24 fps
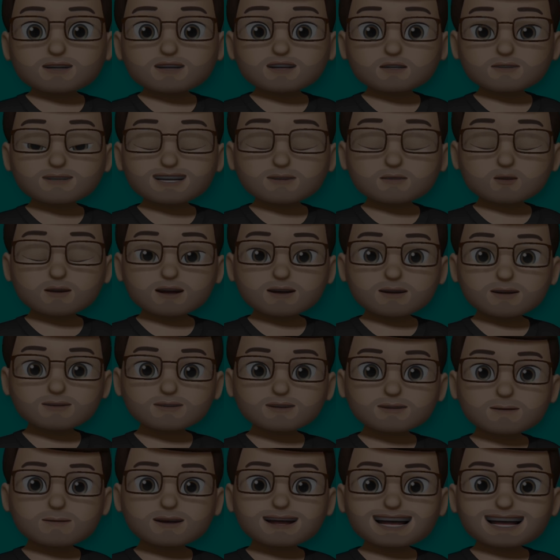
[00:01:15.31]
the screen will go off
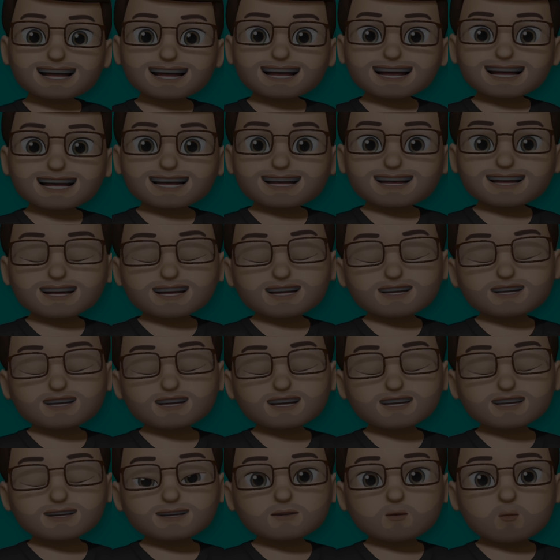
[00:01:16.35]
completely
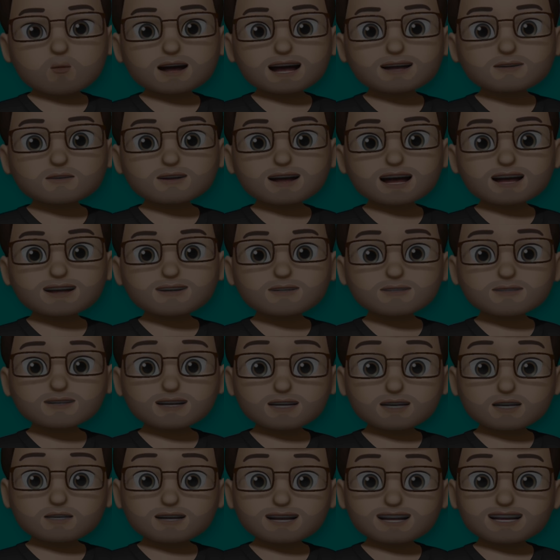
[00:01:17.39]
until you then wave your hand in
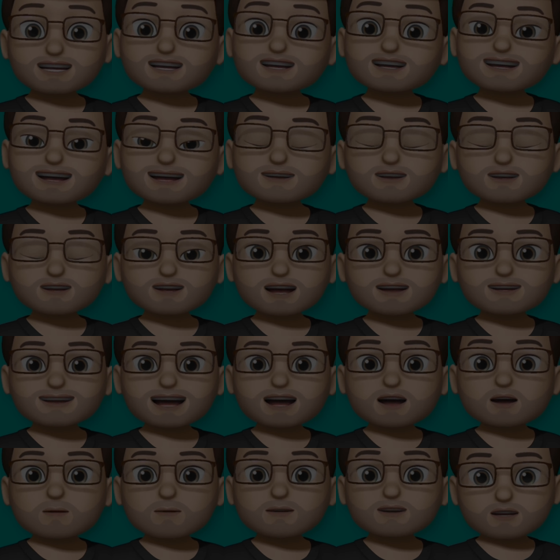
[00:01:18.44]
front of it, if you turn
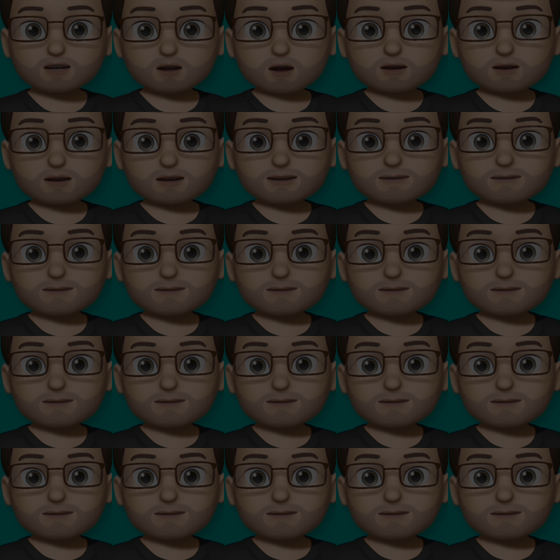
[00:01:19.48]
that option on.